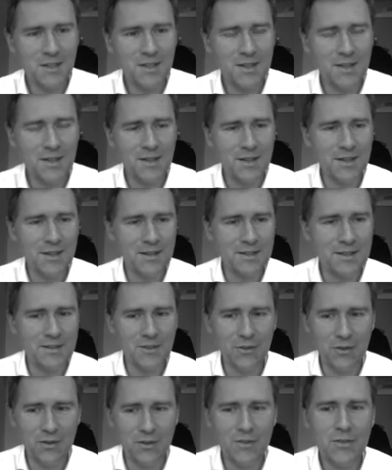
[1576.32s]
And
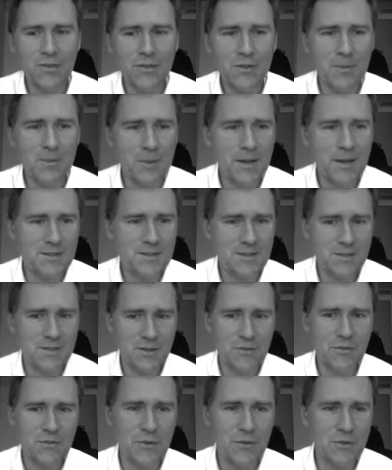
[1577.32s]
on the basis
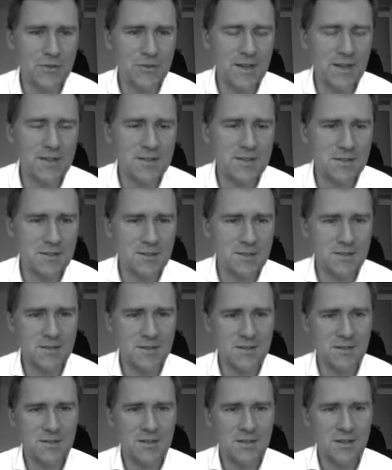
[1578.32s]
of those
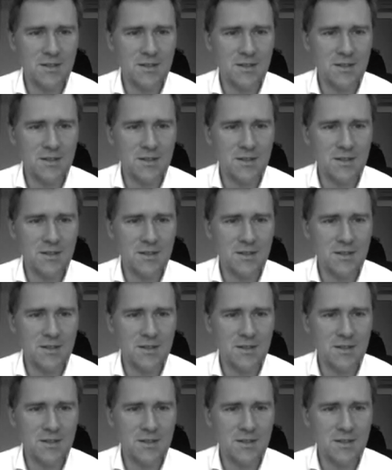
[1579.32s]
guesses,